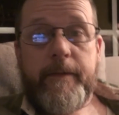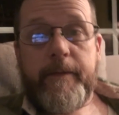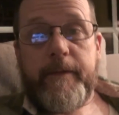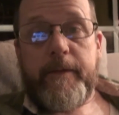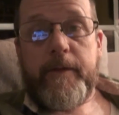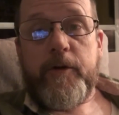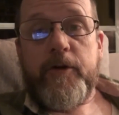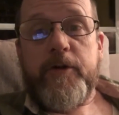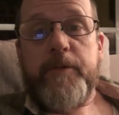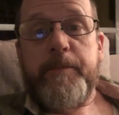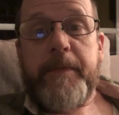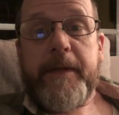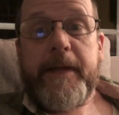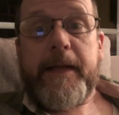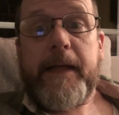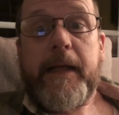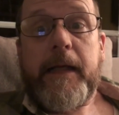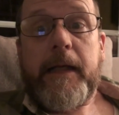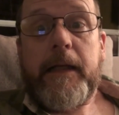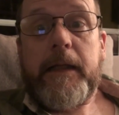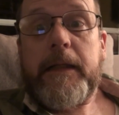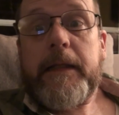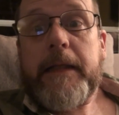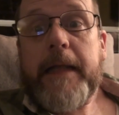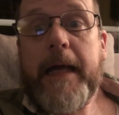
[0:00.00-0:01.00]
There's been a
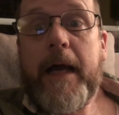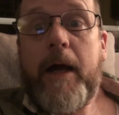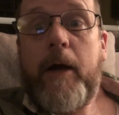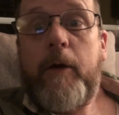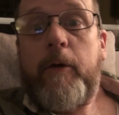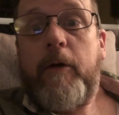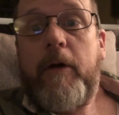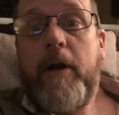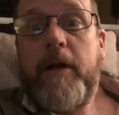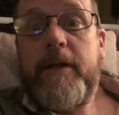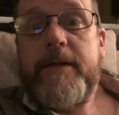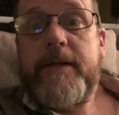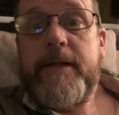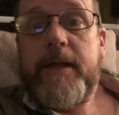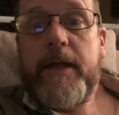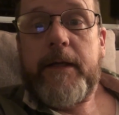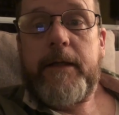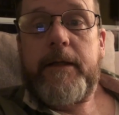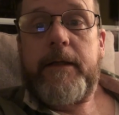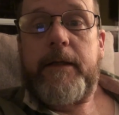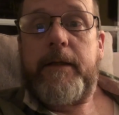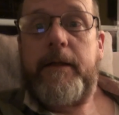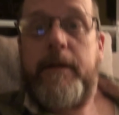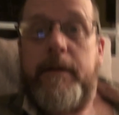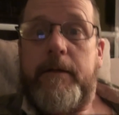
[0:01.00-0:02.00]
clown
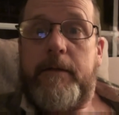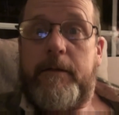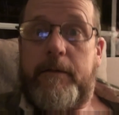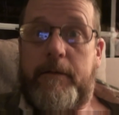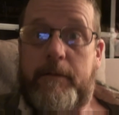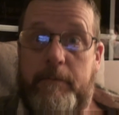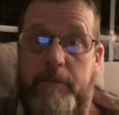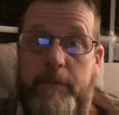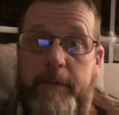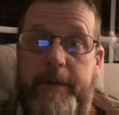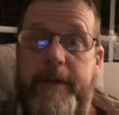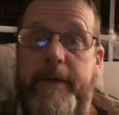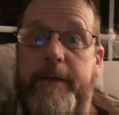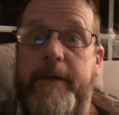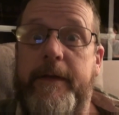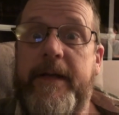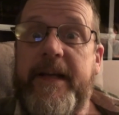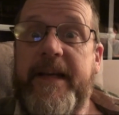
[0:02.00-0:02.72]
sighting in the